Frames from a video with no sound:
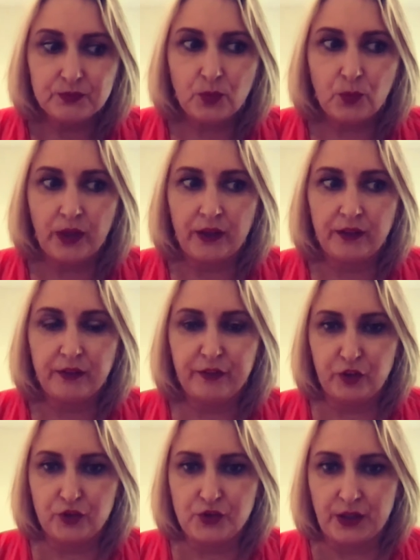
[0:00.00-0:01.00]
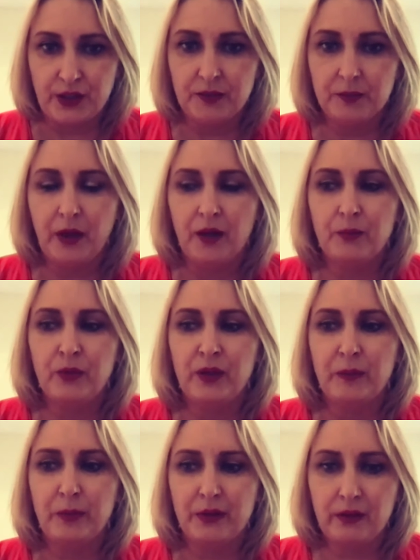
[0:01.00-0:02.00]
with future, but we
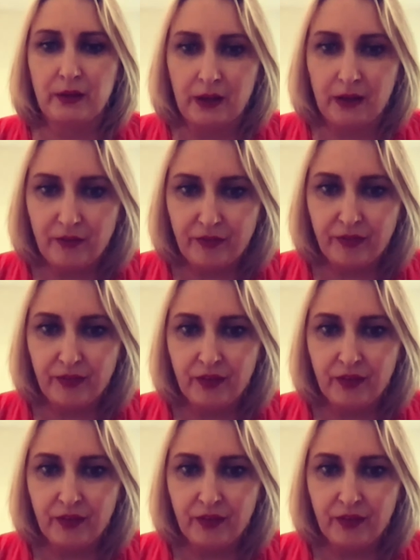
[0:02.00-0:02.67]
believe